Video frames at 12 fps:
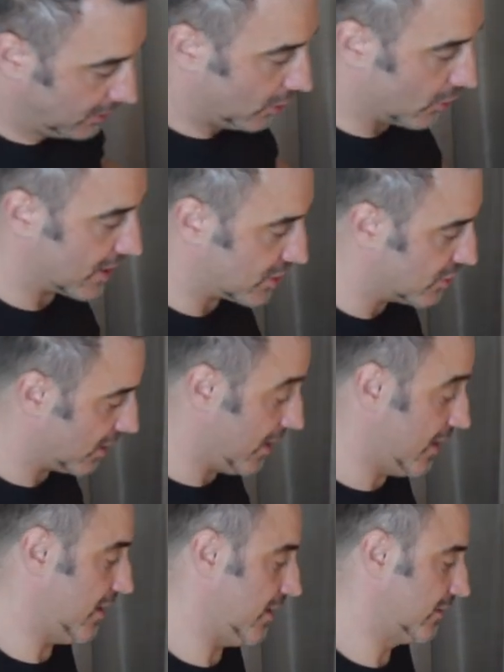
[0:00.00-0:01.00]
Okay.
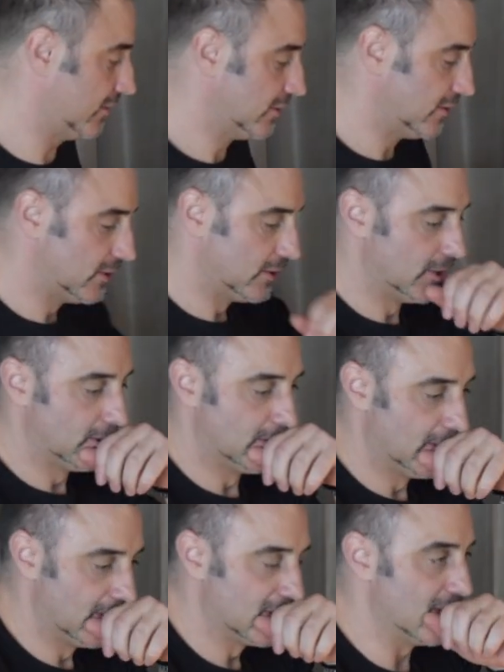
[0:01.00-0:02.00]

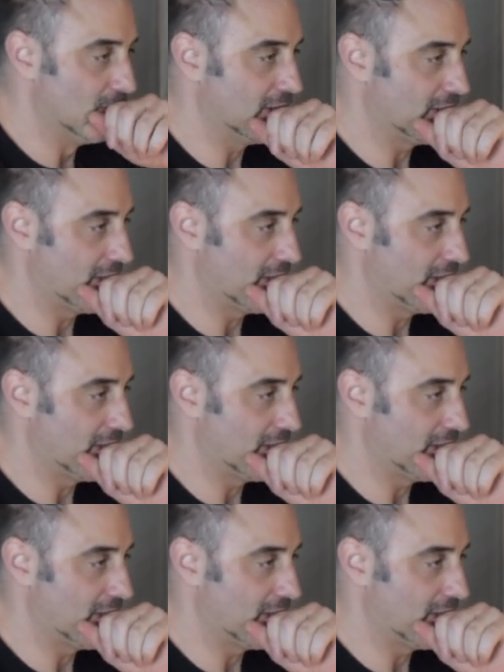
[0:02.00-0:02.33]
Do you want